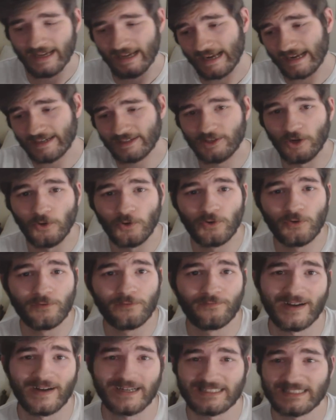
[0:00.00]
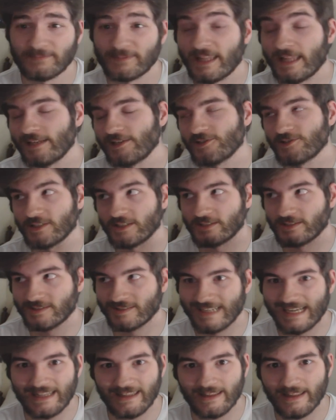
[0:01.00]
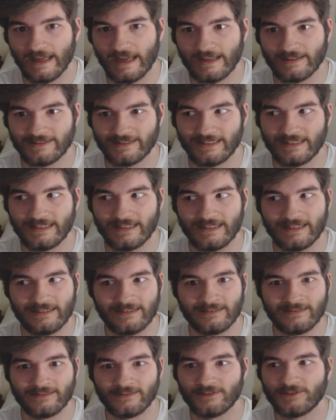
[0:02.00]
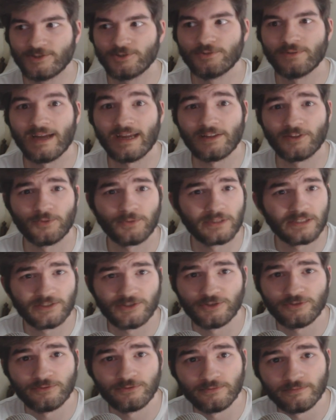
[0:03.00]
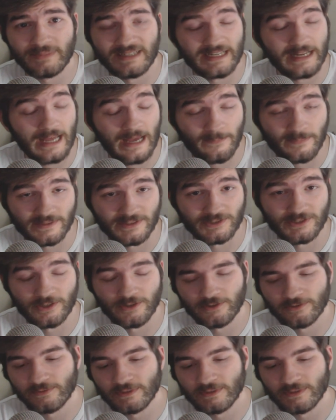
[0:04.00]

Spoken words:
and Goku fights him, and they just extend that into a 22-minute episode,